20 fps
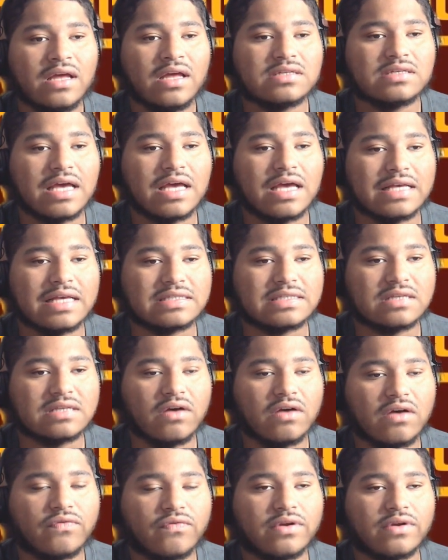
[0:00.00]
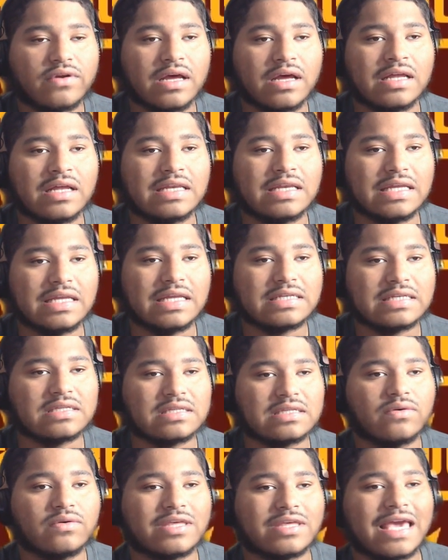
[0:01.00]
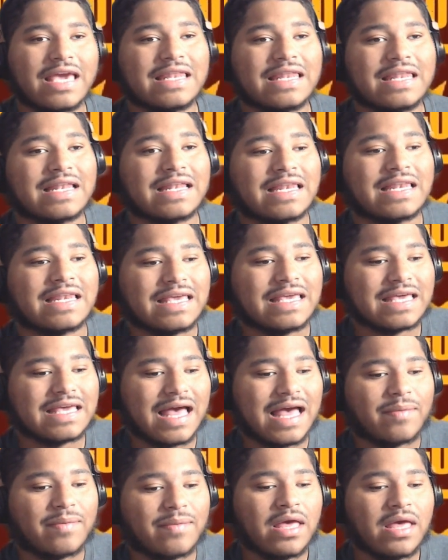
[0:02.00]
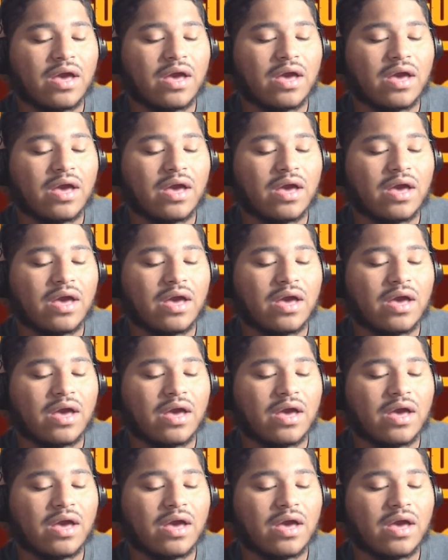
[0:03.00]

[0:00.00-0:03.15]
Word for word: to has suffered a dislocated kneecap,